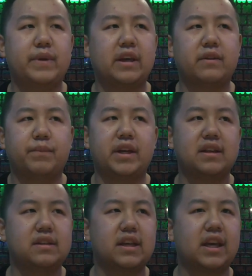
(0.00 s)
You can play
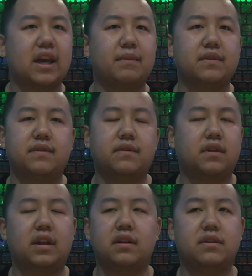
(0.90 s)
a C game,
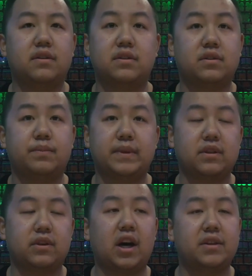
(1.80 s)
it's
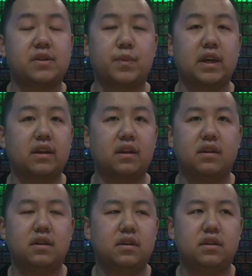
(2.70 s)
so hard to beat.
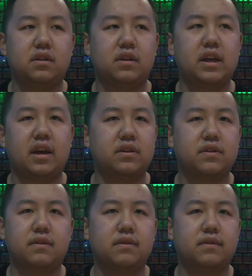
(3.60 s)
Yeah,
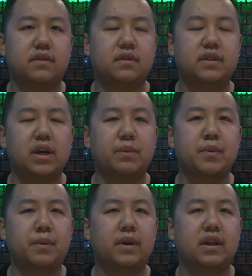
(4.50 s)
just Selby
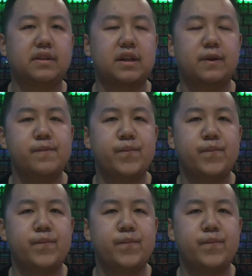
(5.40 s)
probably, that's it.